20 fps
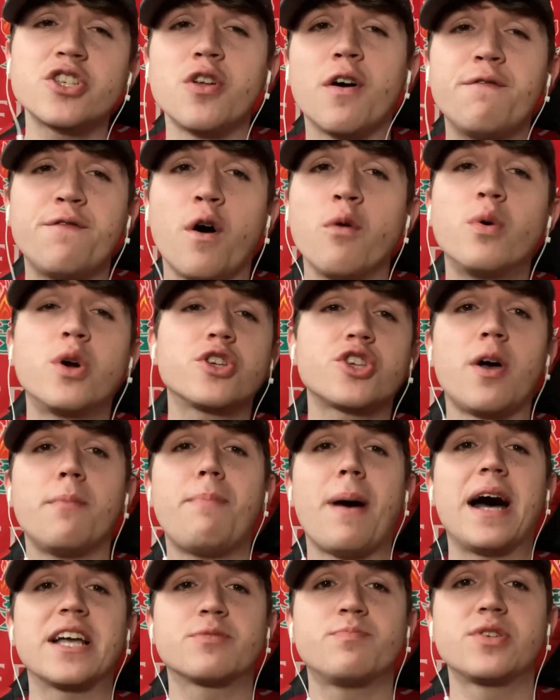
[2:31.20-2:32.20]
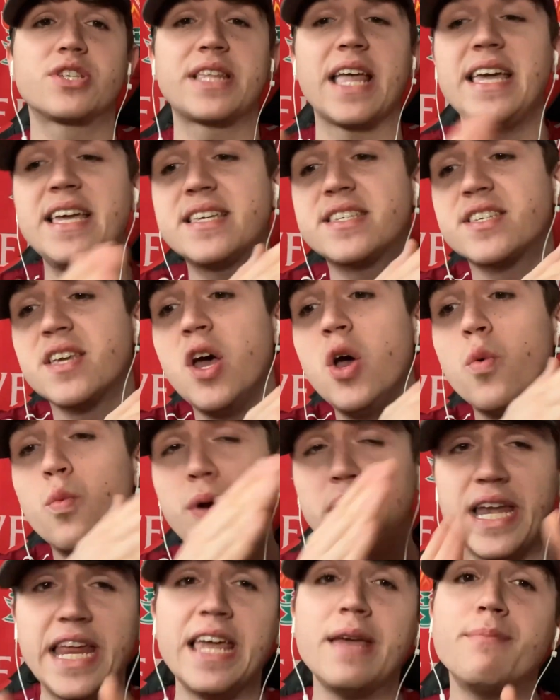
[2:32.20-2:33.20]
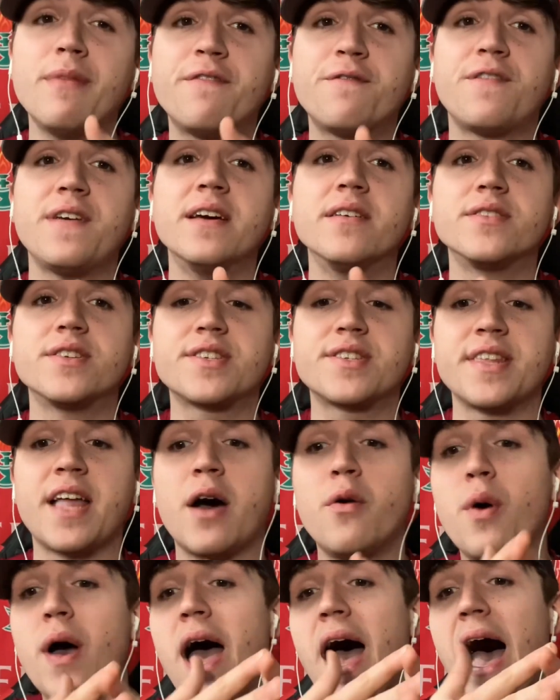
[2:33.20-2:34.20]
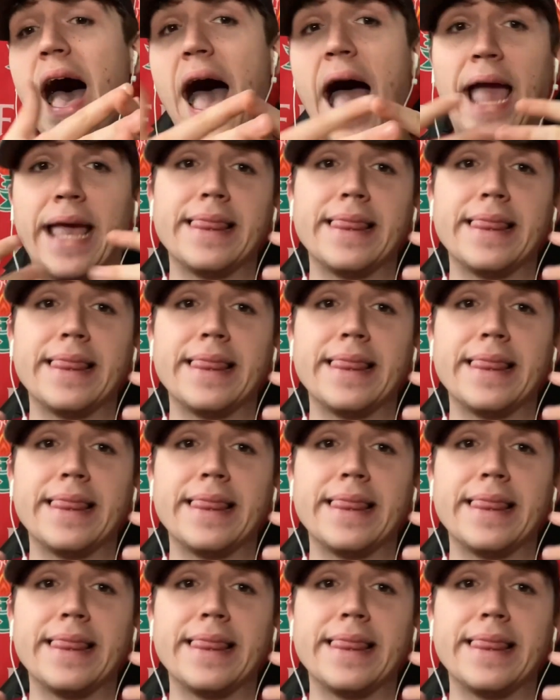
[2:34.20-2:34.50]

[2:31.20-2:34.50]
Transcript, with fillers: not focus on past mistakes. We need midfielders now. I